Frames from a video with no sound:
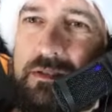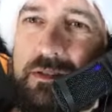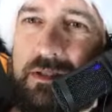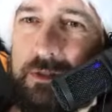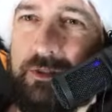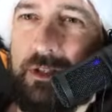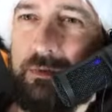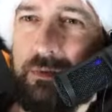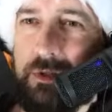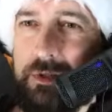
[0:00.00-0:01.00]
auto vacuum
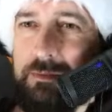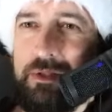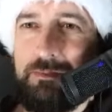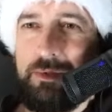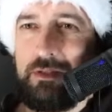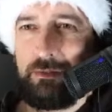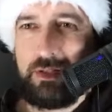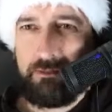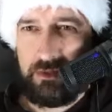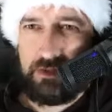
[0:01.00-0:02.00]
workman is -1,
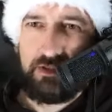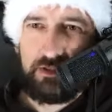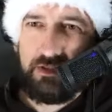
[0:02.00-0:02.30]
means it